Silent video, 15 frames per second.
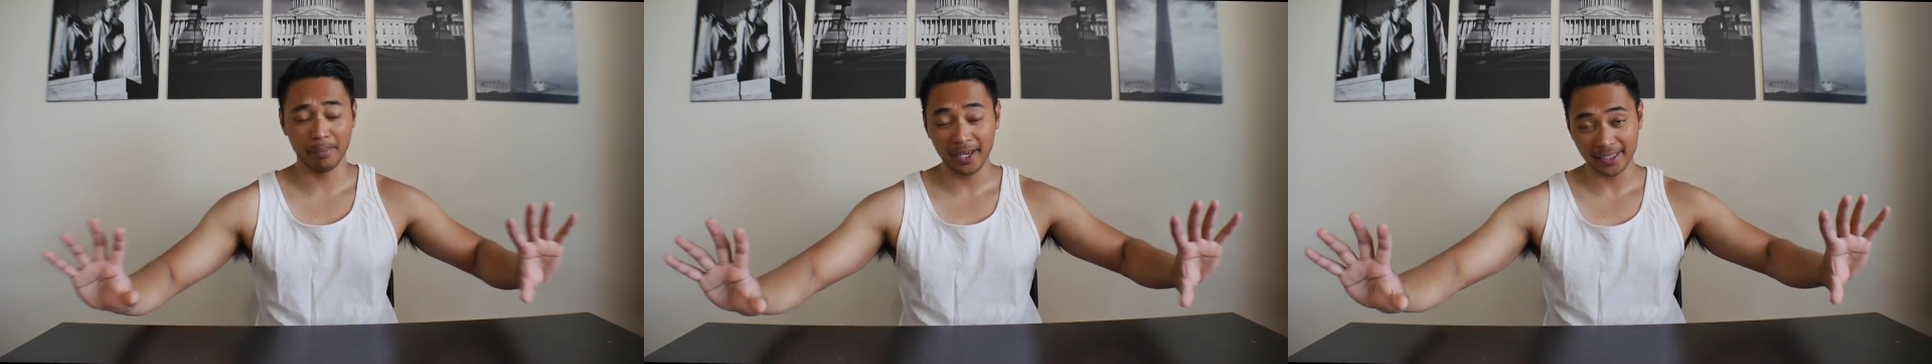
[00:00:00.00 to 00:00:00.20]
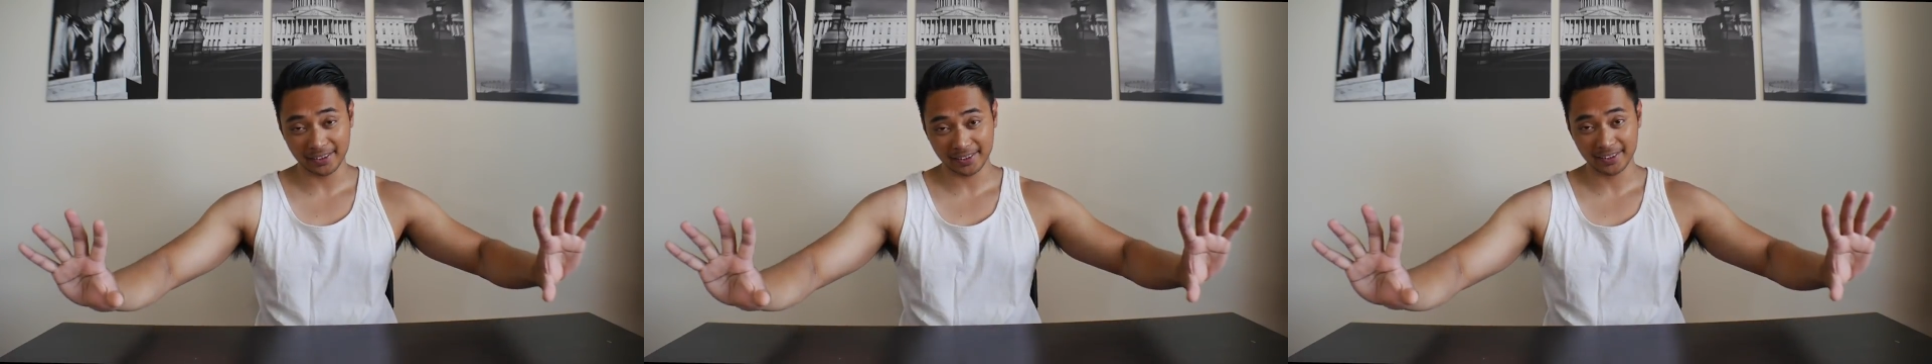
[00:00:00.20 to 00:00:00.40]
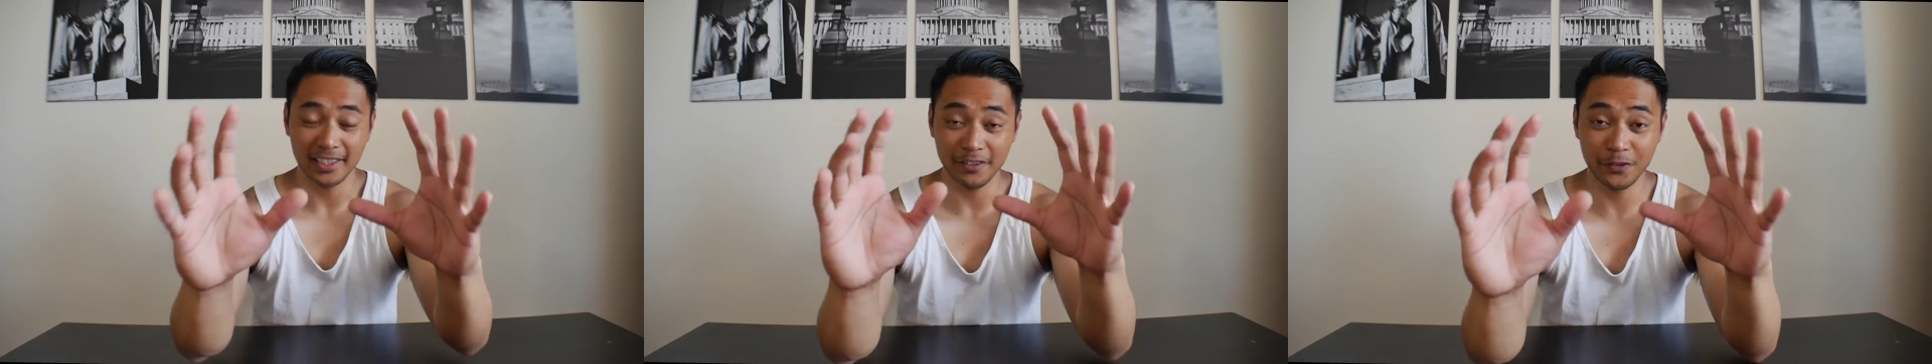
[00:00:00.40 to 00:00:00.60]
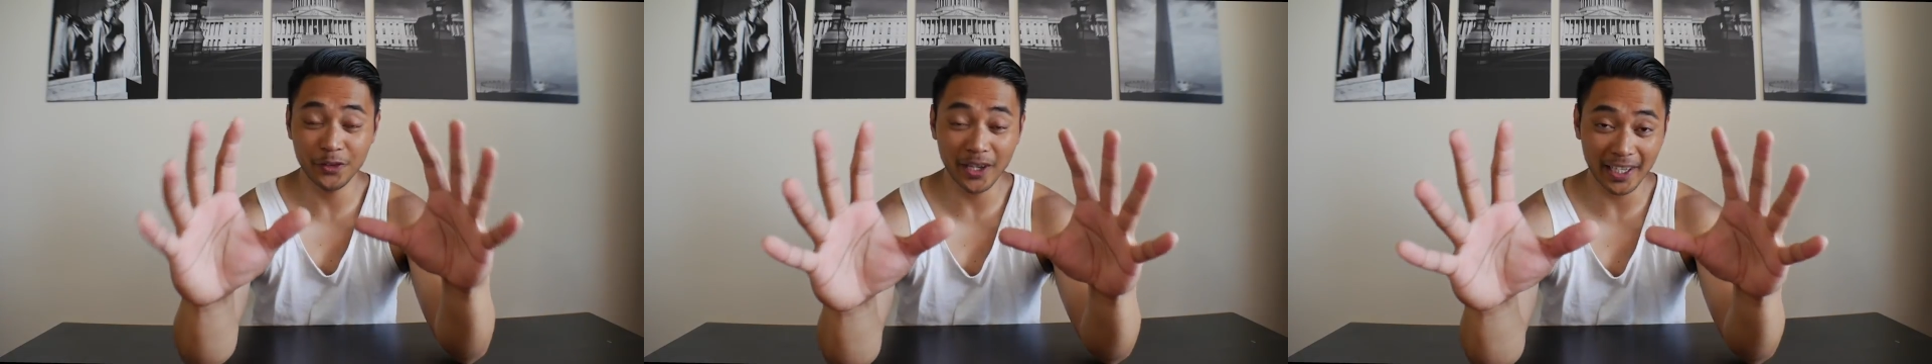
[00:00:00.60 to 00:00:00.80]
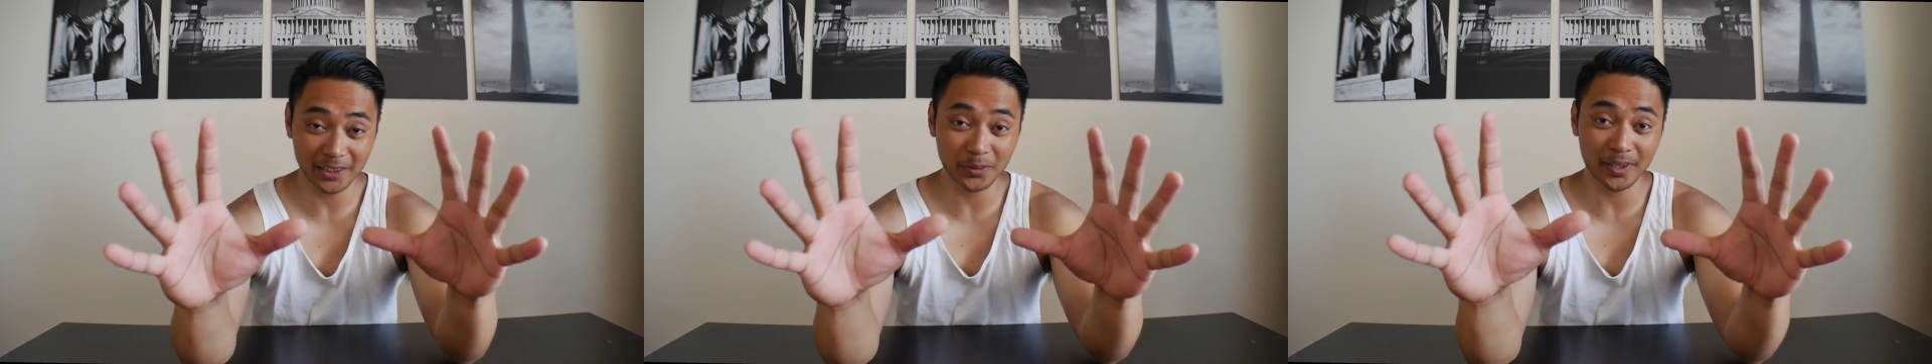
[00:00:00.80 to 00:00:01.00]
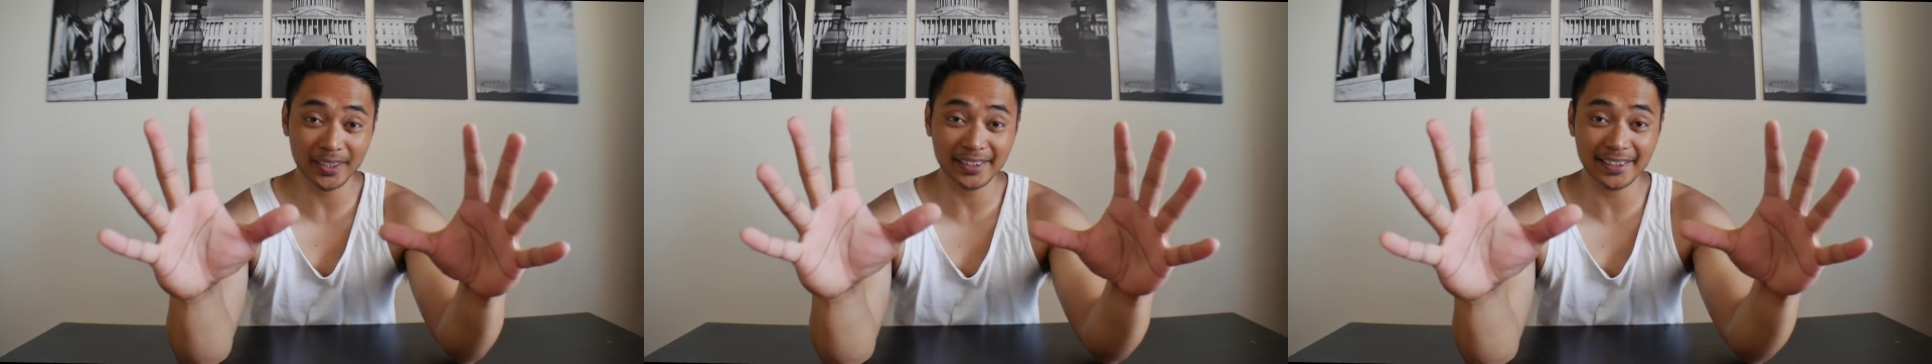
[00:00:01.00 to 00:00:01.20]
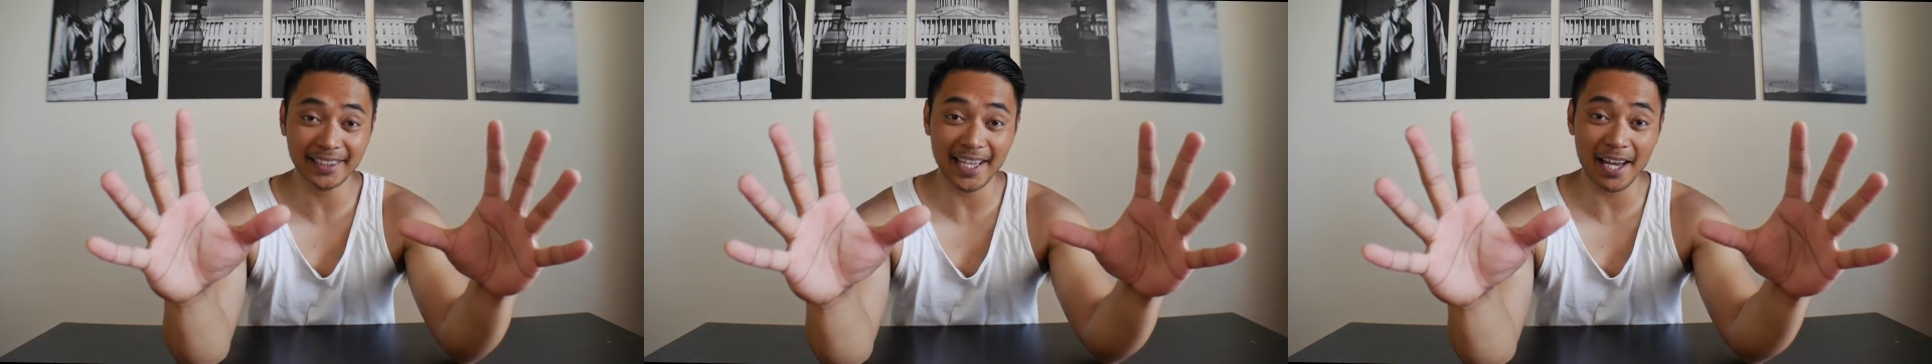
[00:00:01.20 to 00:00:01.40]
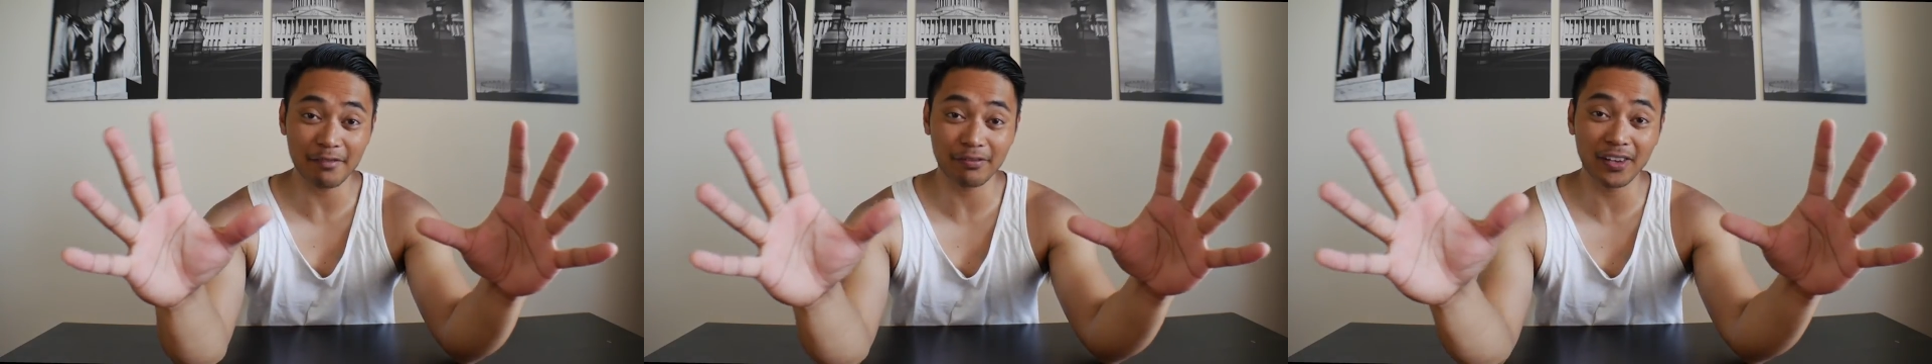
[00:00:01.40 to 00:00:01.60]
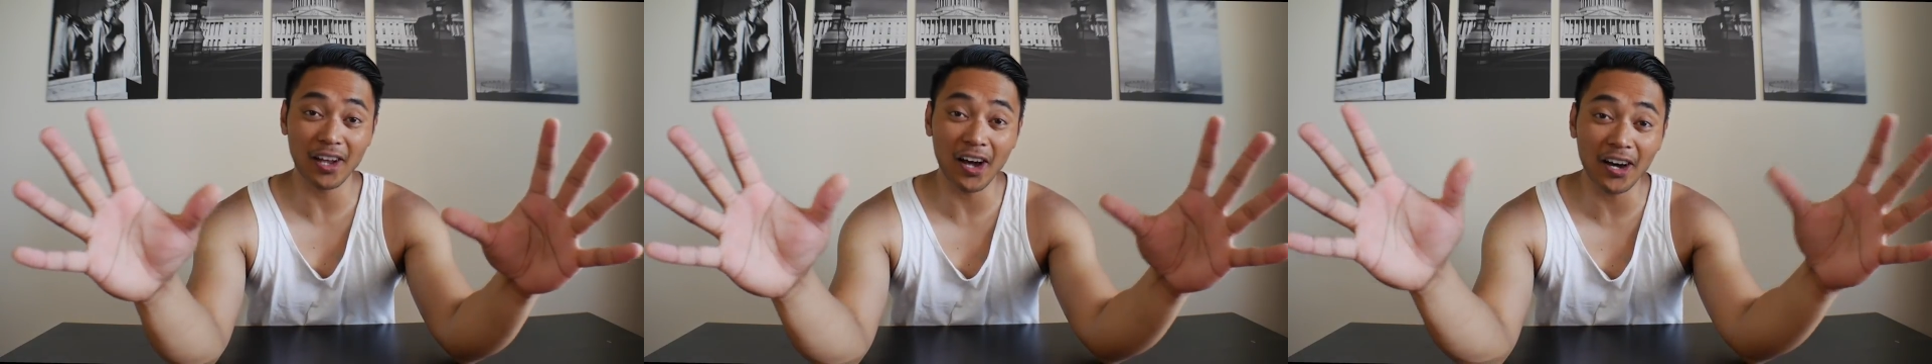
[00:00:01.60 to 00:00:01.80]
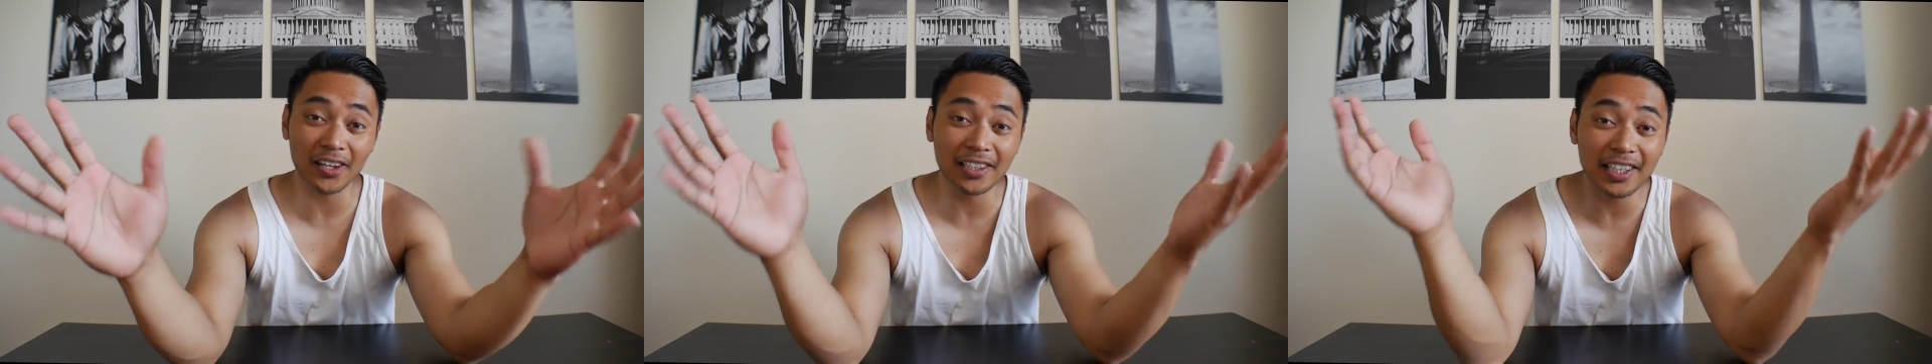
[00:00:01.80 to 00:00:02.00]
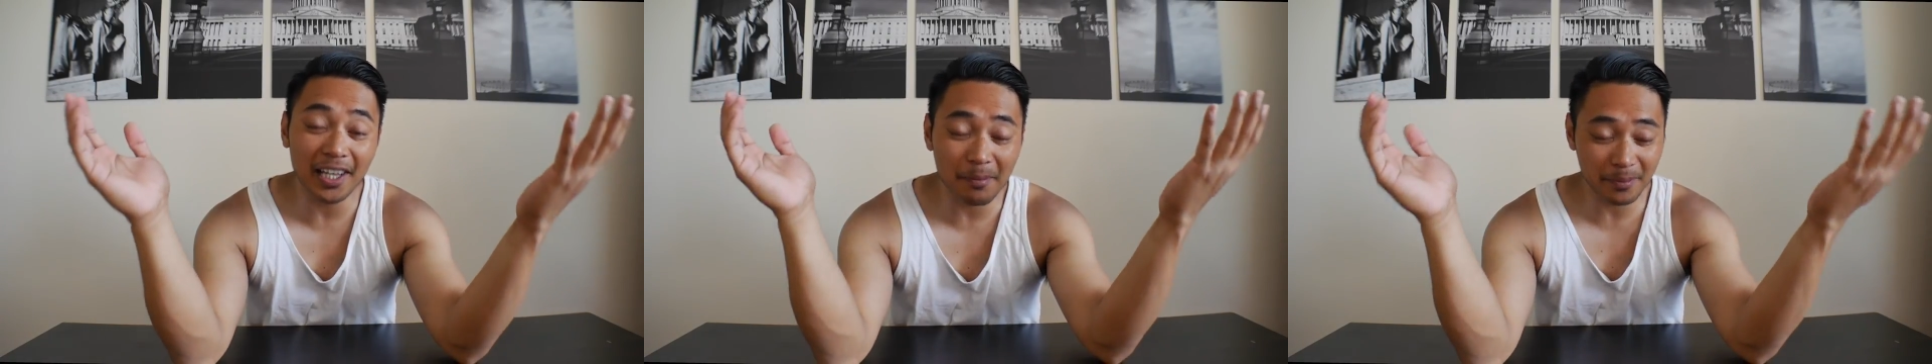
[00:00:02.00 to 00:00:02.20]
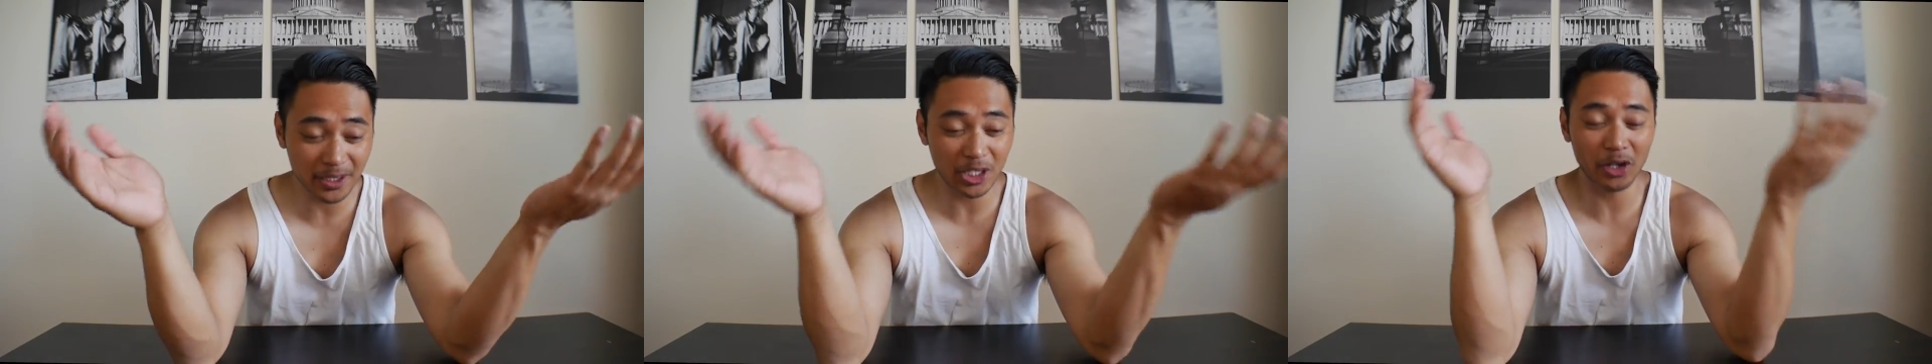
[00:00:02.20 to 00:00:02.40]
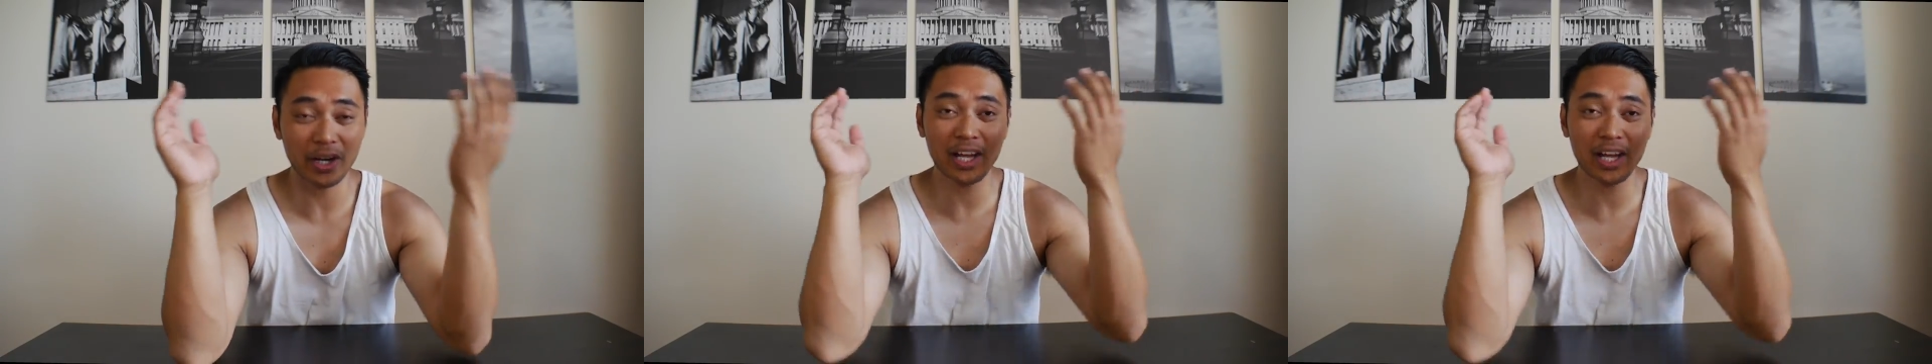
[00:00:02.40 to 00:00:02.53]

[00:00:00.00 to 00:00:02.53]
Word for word: But if you guys wanna see that vlog, let me know.